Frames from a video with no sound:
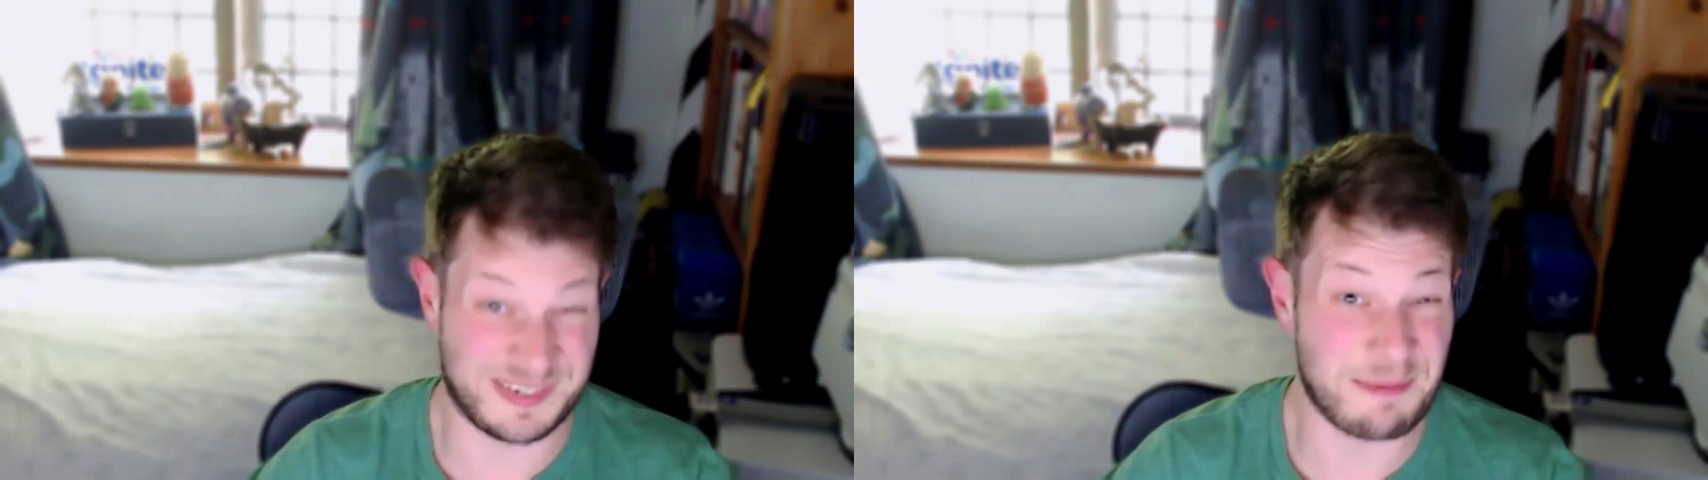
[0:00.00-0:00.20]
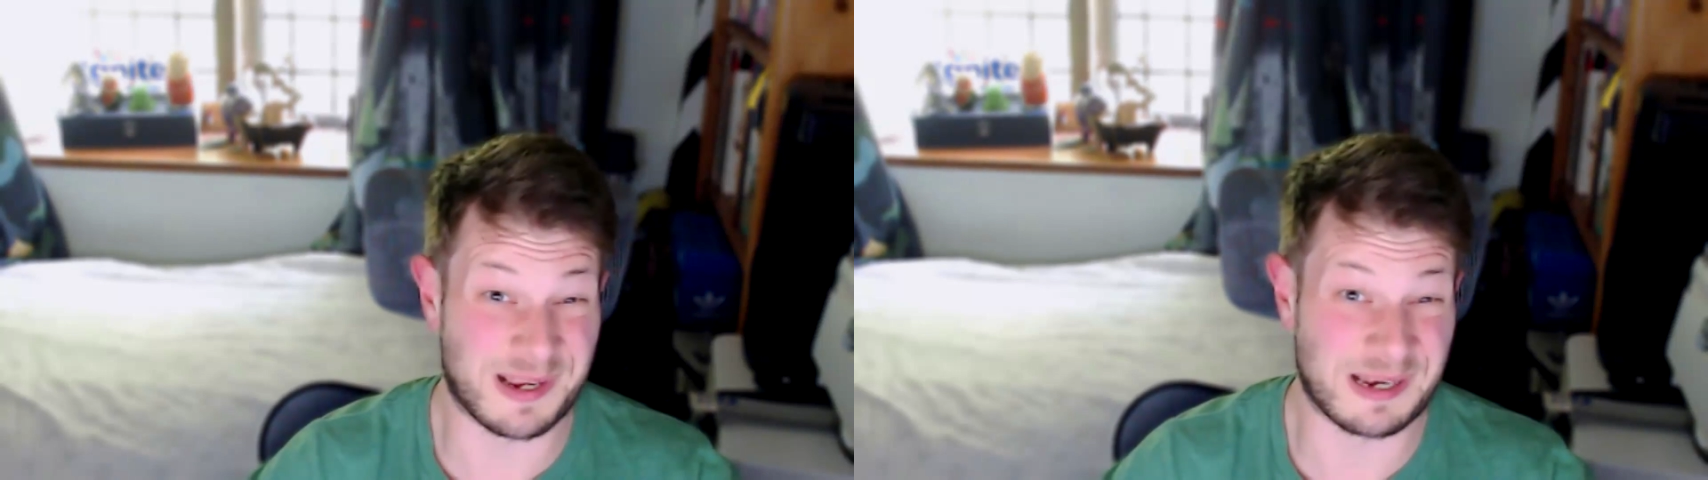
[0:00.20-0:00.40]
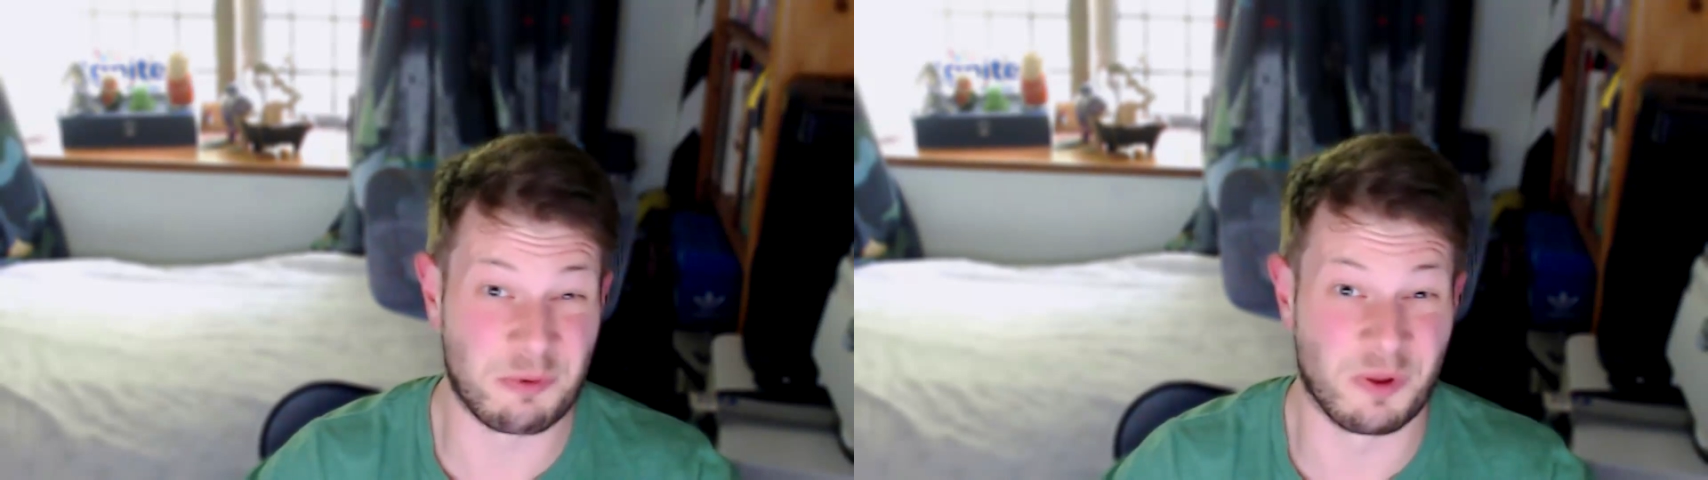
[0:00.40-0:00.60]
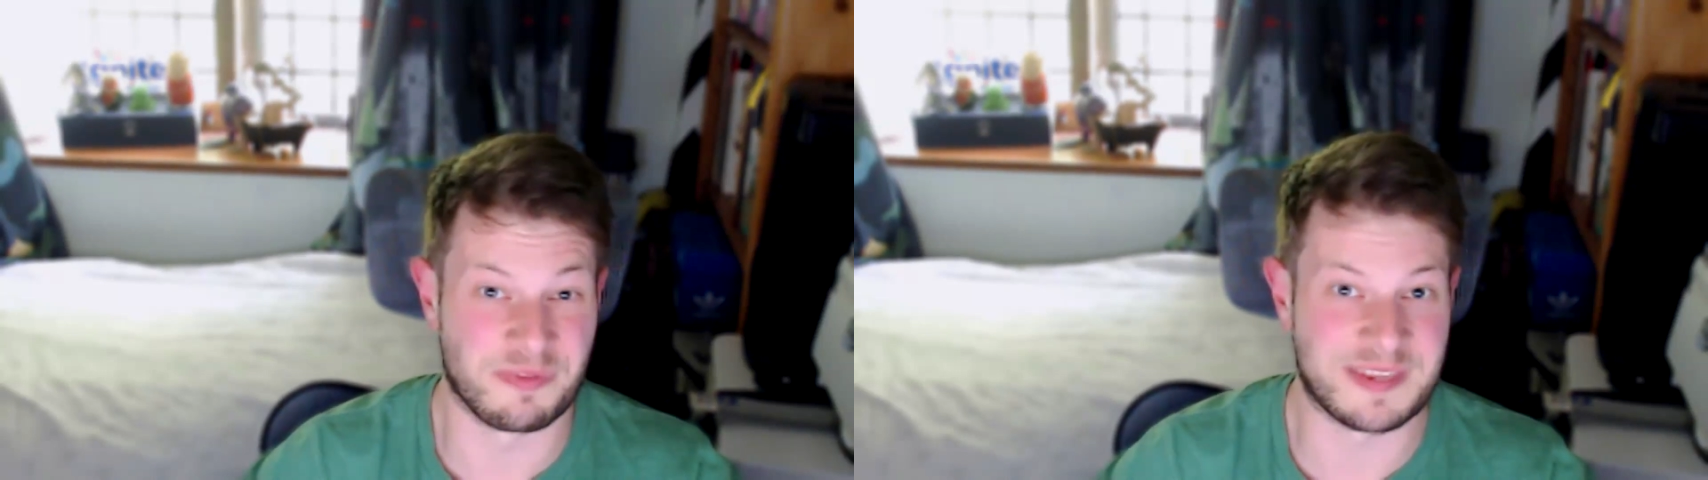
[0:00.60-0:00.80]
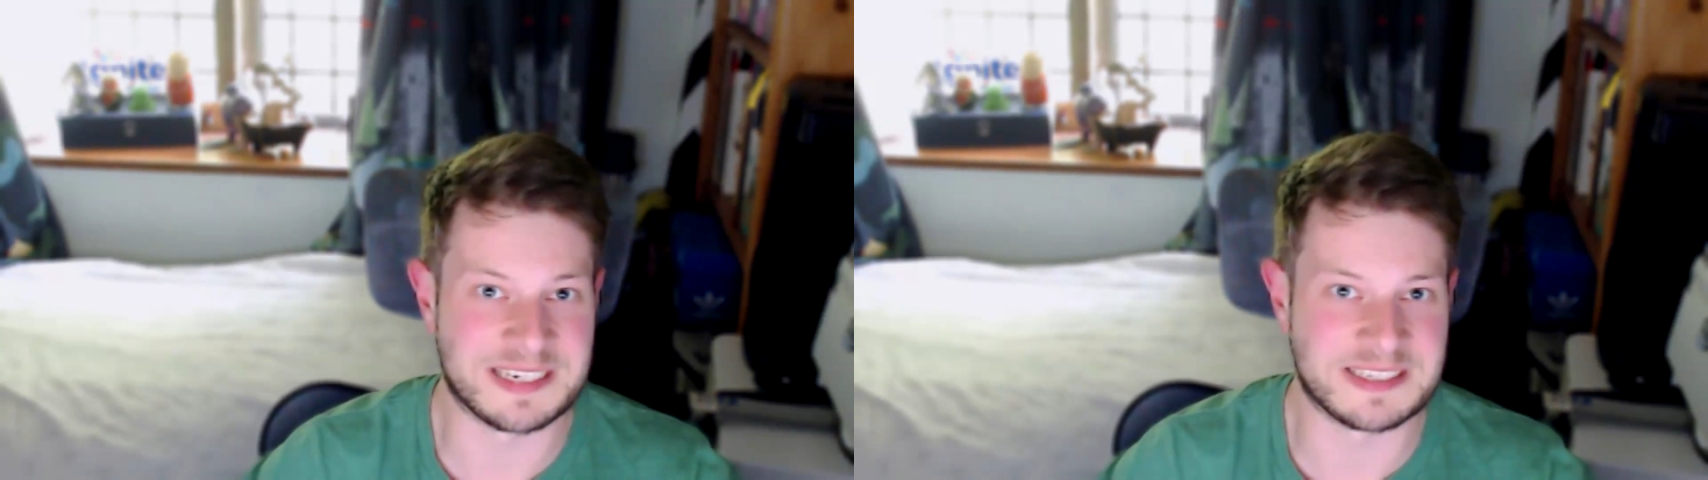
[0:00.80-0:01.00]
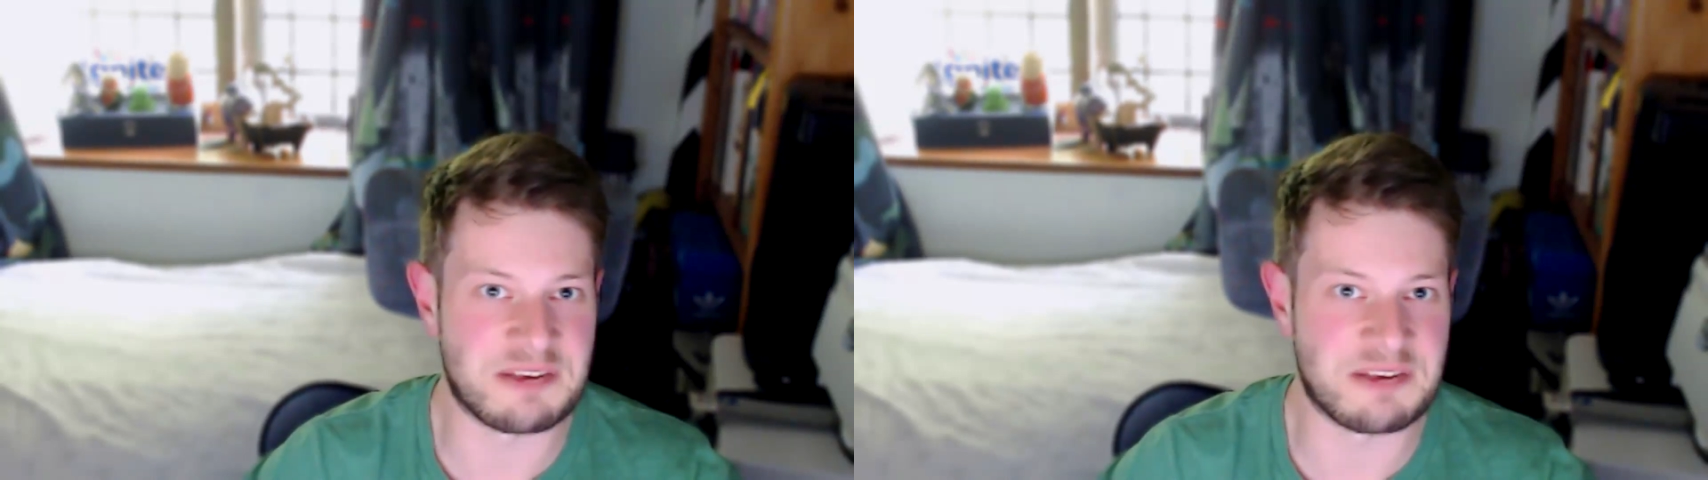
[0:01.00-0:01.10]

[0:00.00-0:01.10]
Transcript: typically want things